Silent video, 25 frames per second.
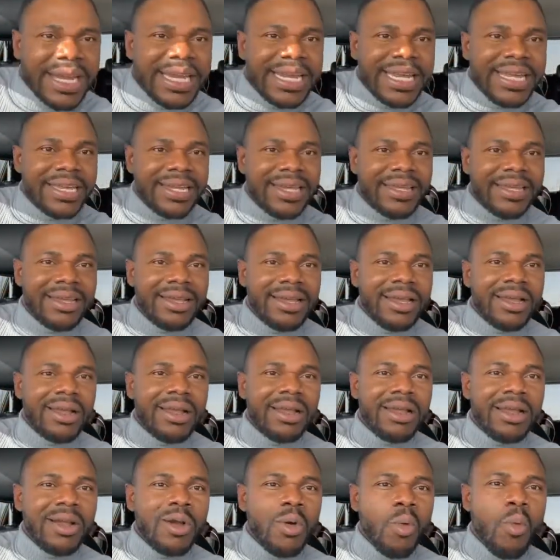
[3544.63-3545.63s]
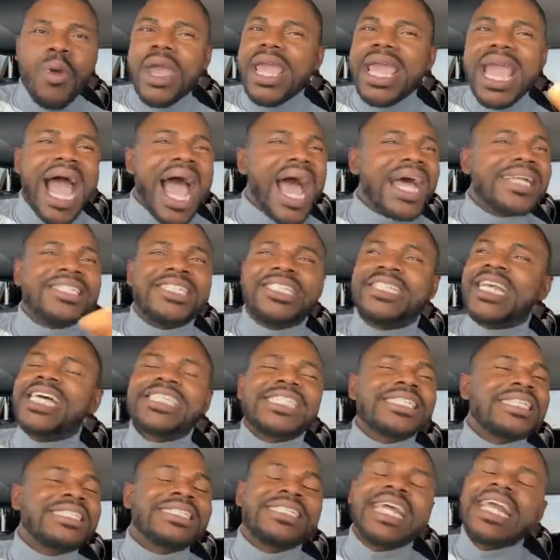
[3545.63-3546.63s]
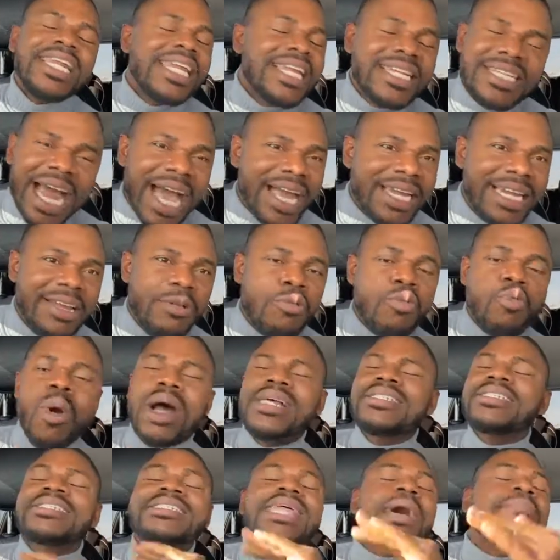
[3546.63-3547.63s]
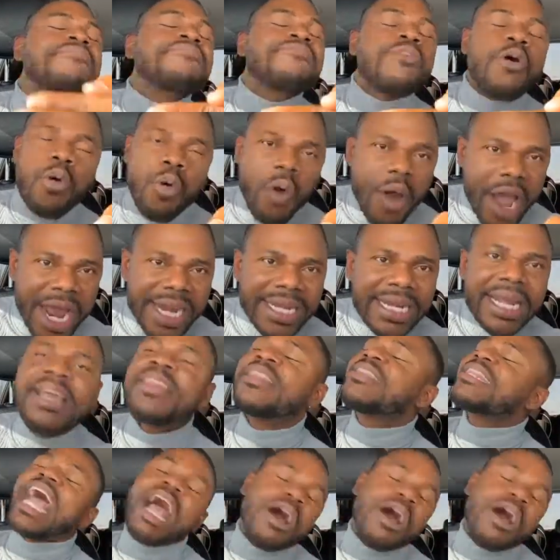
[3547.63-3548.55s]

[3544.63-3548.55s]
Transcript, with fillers: already. We are just dilly-dallying. One step forward,